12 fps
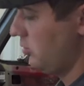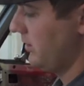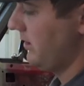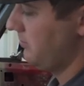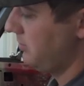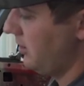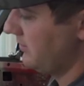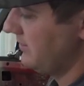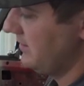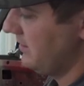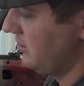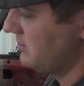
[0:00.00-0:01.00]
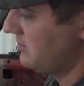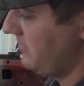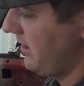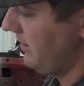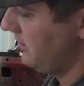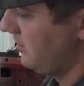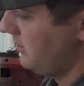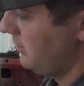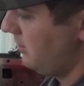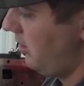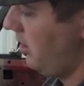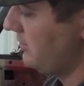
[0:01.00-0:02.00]
will get plugged in here to my
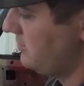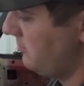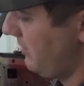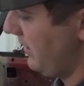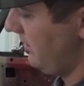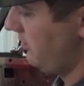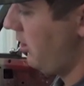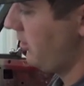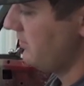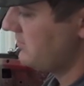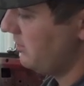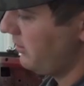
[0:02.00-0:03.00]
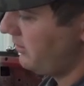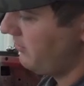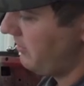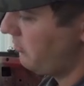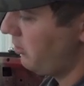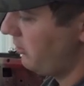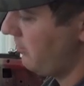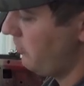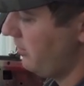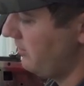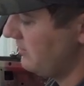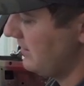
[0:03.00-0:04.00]
onto my harness here under my program
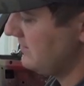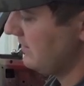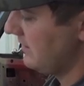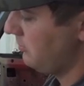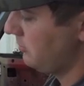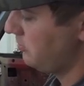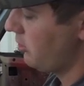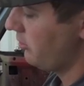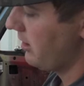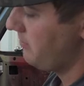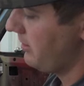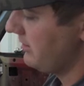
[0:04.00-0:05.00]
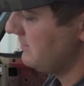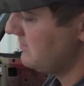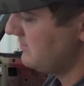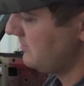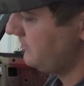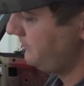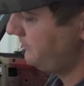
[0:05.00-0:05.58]
where it's labeled program buttons.